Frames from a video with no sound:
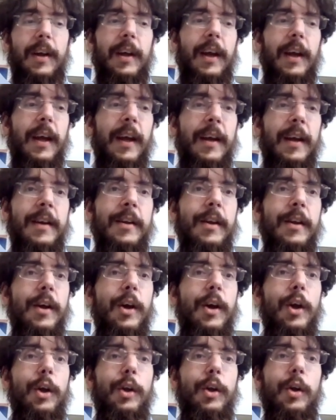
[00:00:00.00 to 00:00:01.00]
in
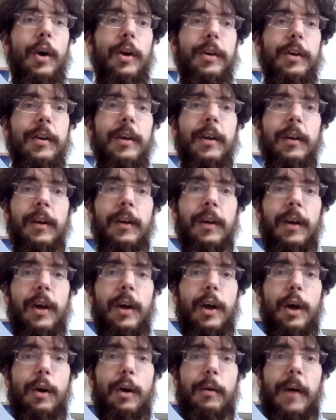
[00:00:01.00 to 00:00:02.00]
nautical
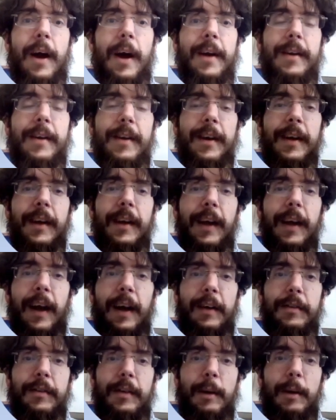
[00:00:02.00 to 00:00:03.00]
writing,
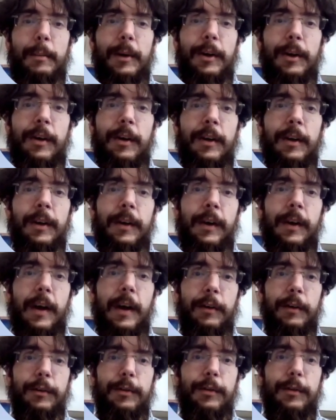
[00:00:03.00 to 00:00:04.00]
as Emily Alder
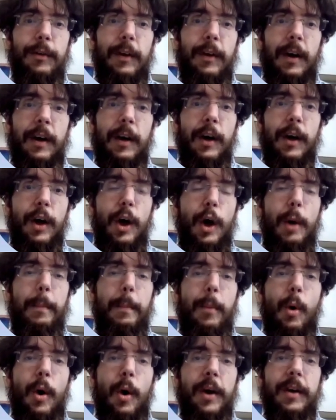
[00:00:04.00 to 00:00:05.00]
has
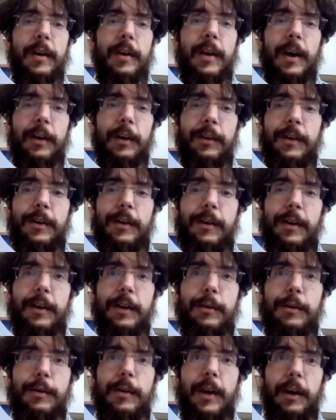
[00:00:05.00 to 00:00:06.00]
pointed out in her
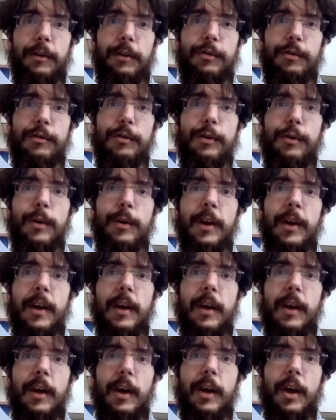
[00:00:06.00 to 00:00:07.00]
introduction to the
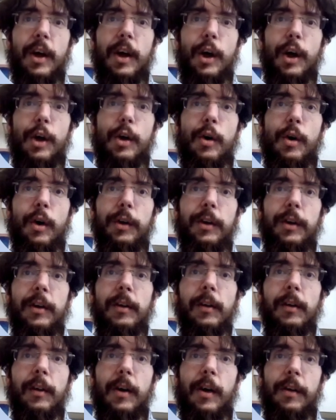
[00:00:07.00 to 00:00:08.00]

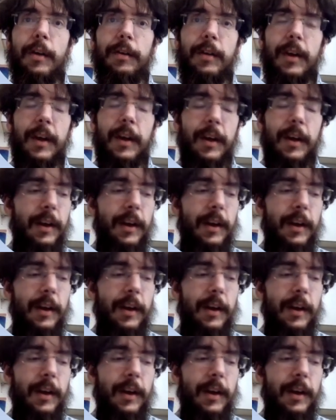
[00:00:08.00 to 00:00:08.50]
nautical Gothic